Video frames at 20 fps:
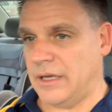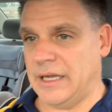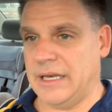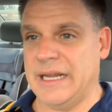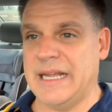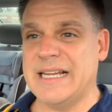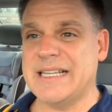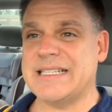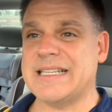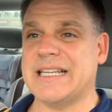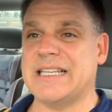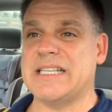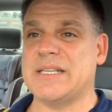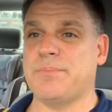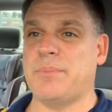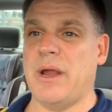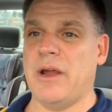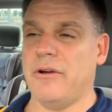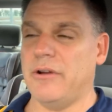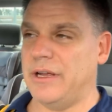and his
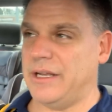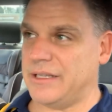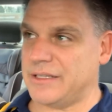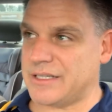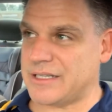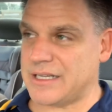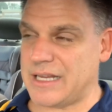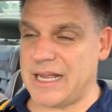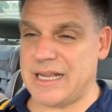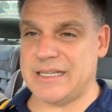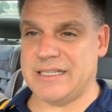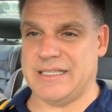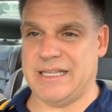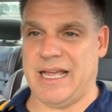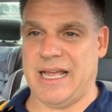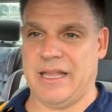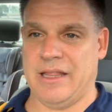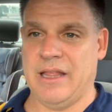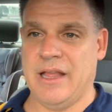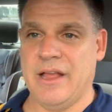experience says
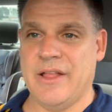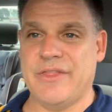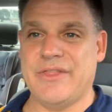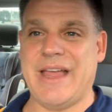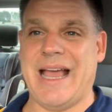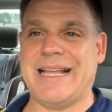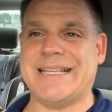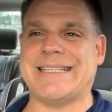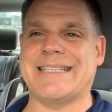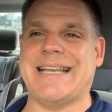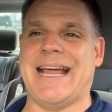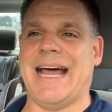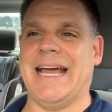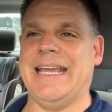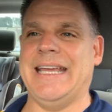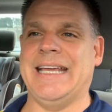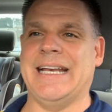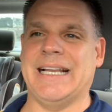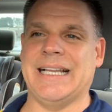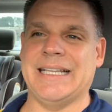that that's
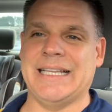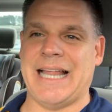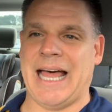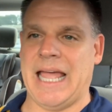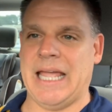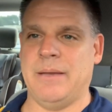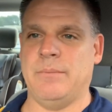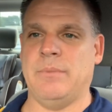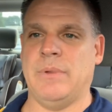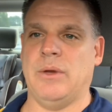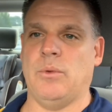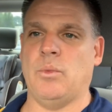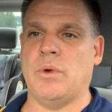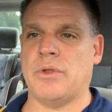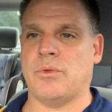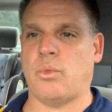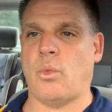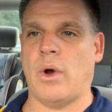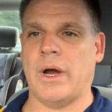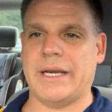not in alignment
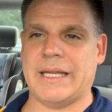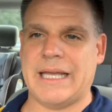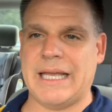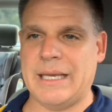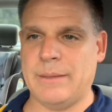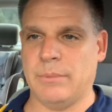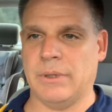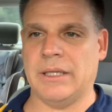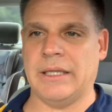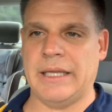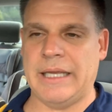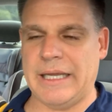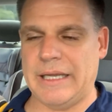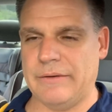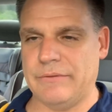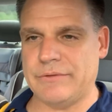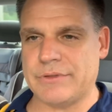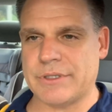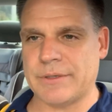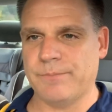with what he
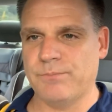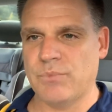believes.